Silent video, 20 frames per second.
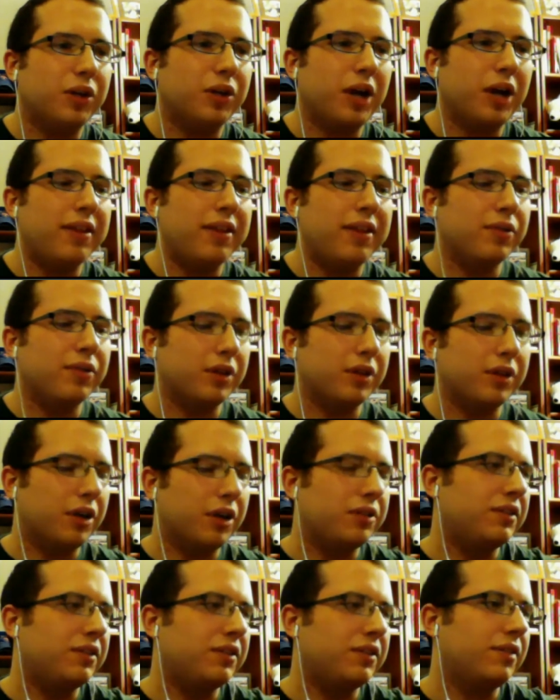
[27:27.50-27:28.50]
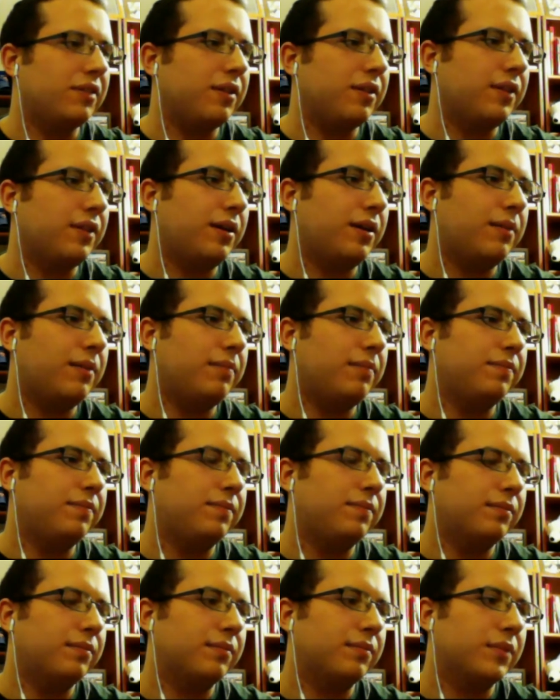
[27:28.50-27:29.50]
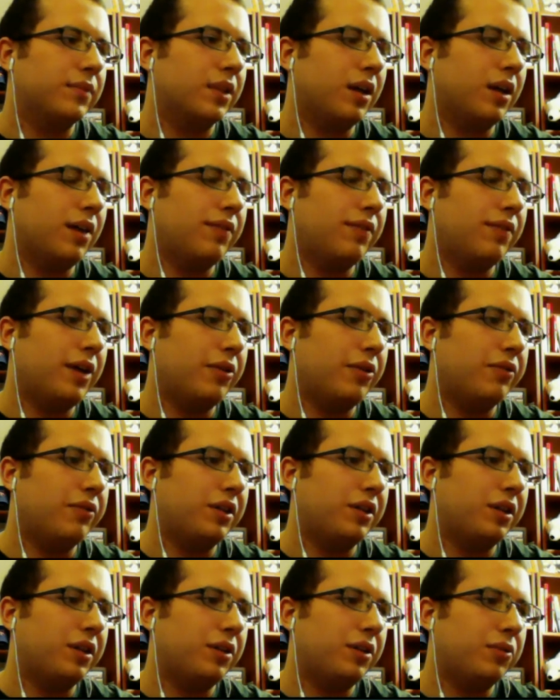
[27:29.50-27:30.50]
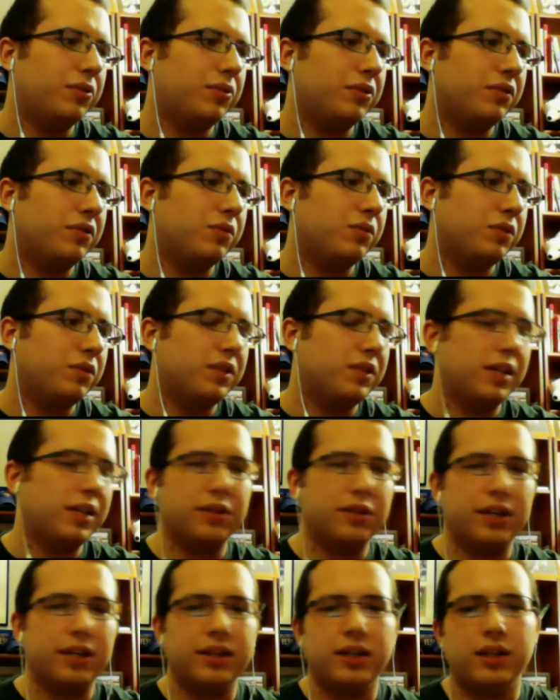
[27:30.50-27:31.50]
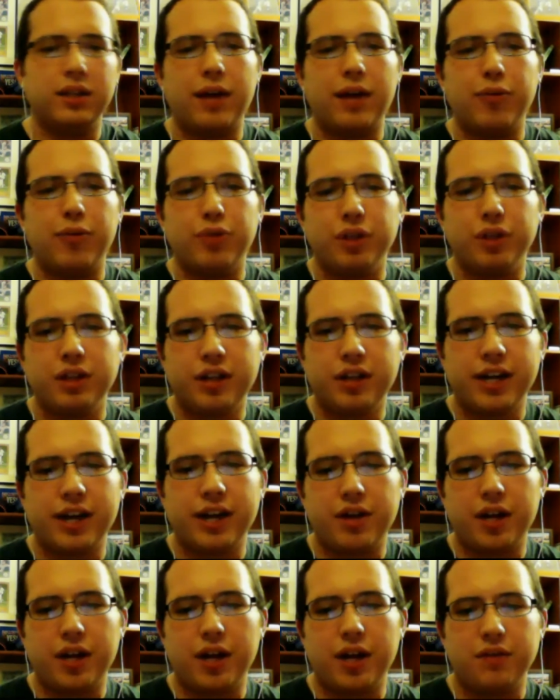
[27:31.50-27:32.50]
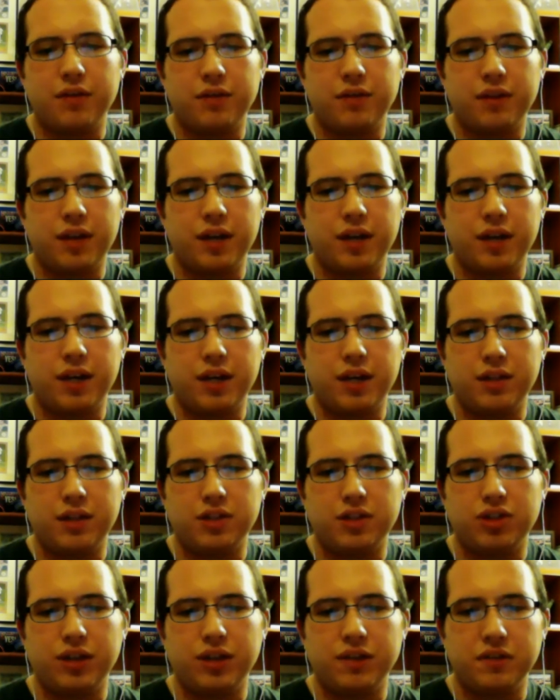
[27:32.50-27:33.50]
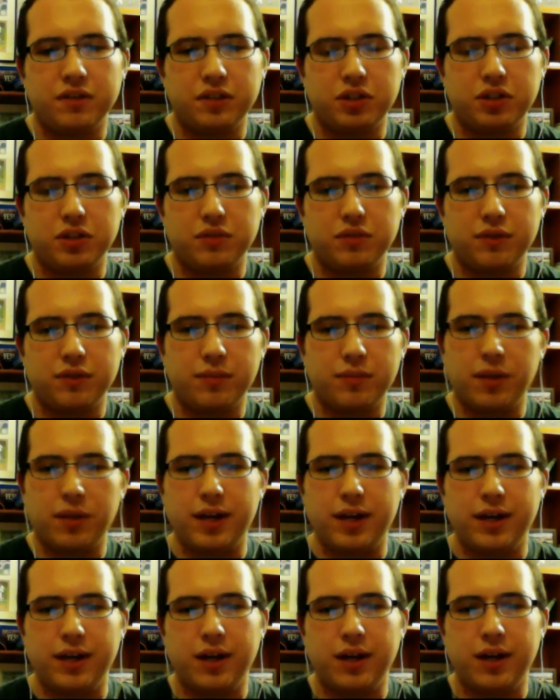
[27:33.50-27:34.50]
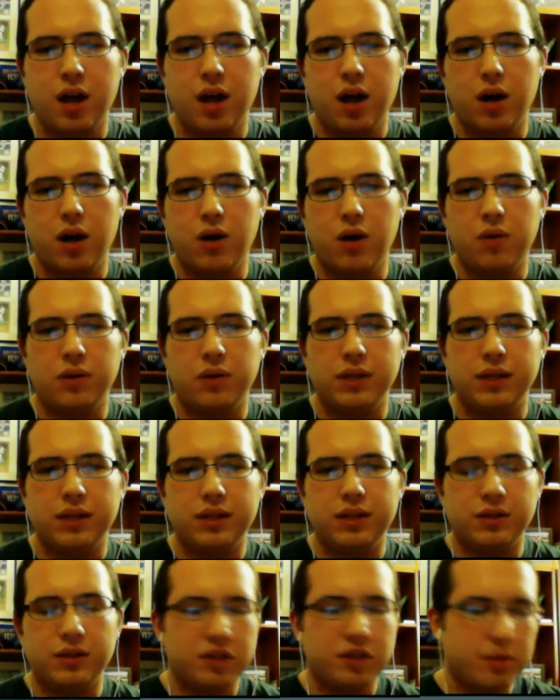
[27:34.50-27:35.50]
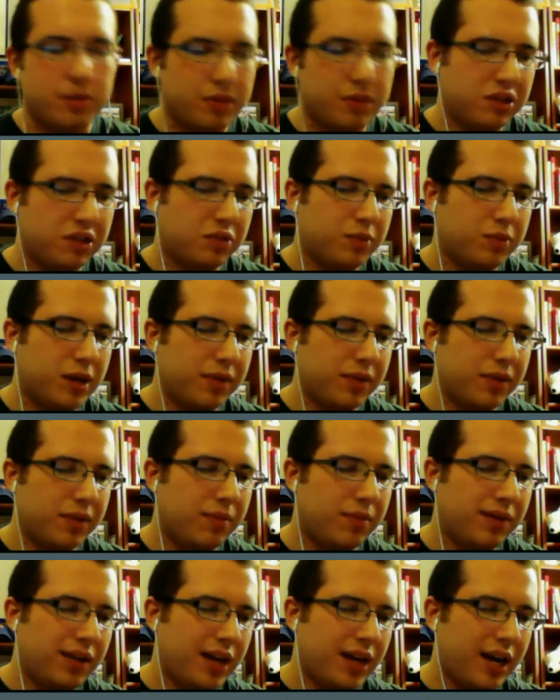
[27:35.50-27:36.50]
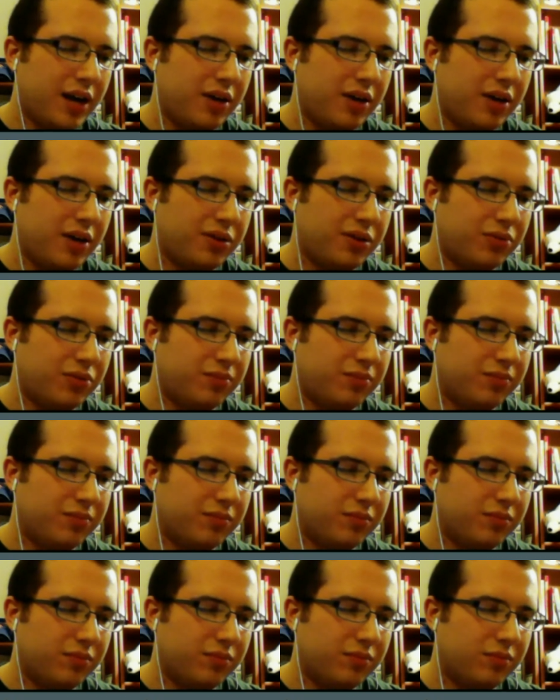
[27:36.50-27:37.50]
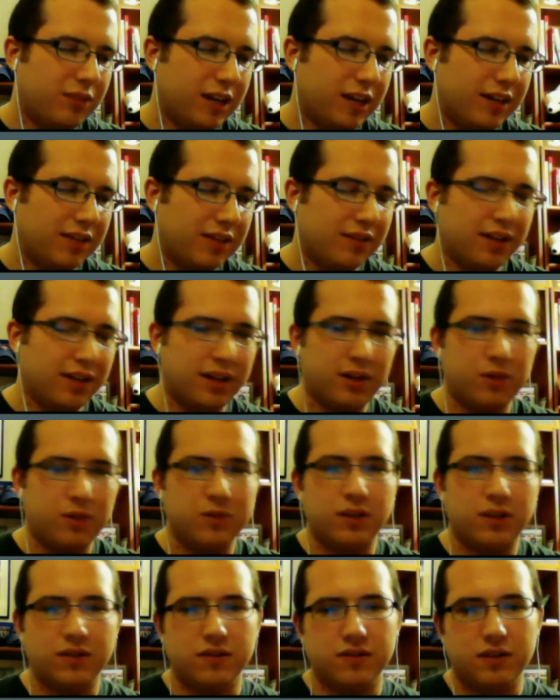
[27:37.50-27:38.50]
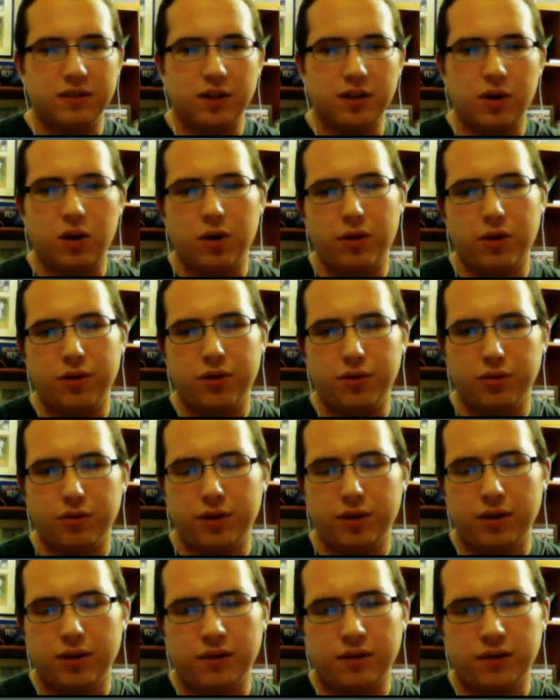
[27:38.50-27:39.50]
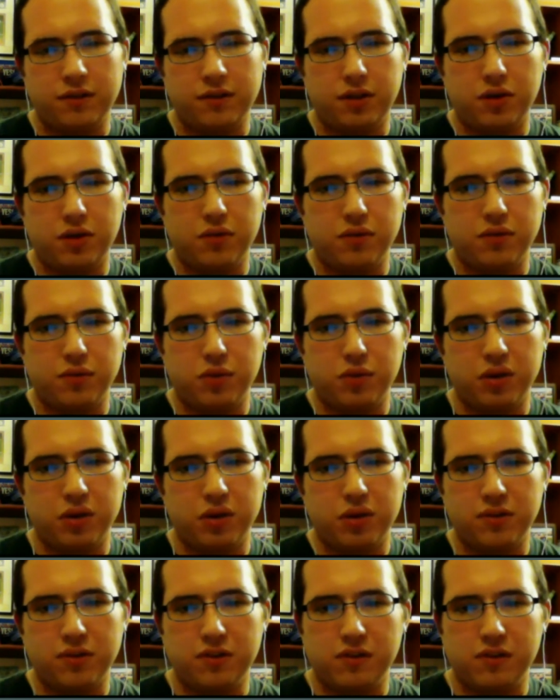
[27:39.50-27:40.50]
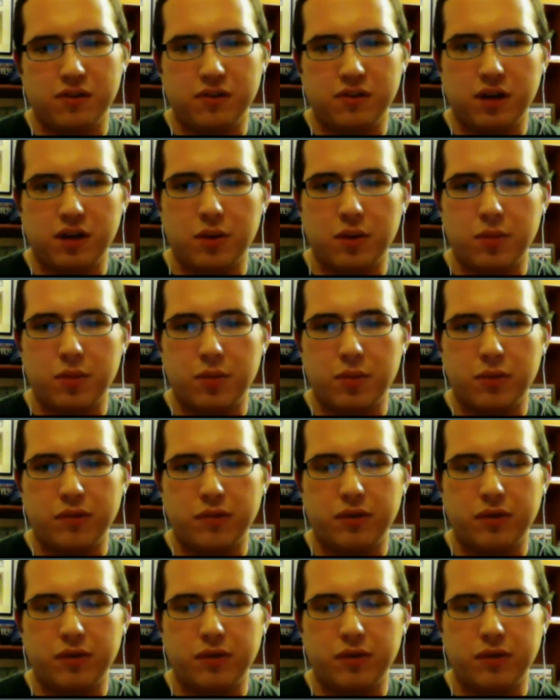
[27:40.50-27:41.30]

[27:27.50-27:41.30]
think regardless of how Zahir was handled, I really like how they transitioned from there's airbendings popping up, and it's like, oh, Tenzin's like, all the great things they can do for the world, and then we see Zahir in the person.